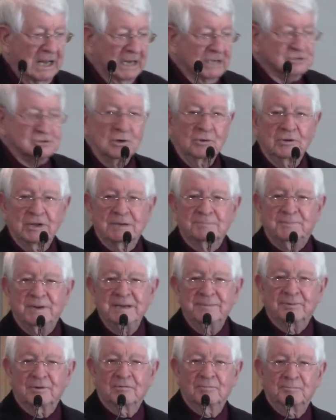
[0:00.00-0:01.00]
so that
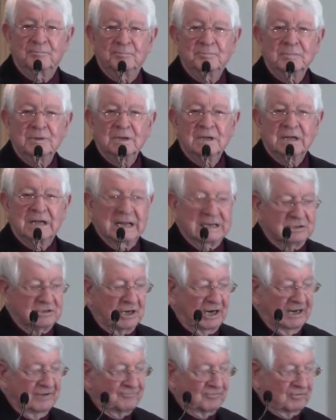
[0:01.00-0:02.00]
people get
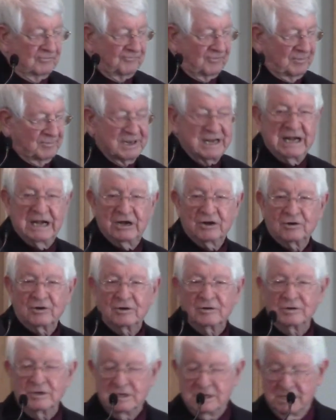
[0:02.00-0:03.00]
delivered from
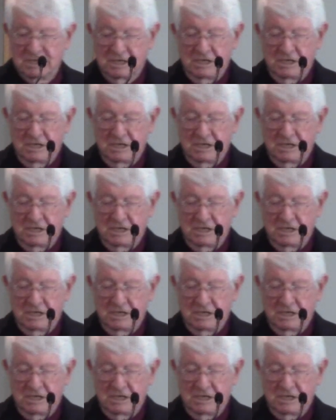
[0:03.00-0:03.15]
here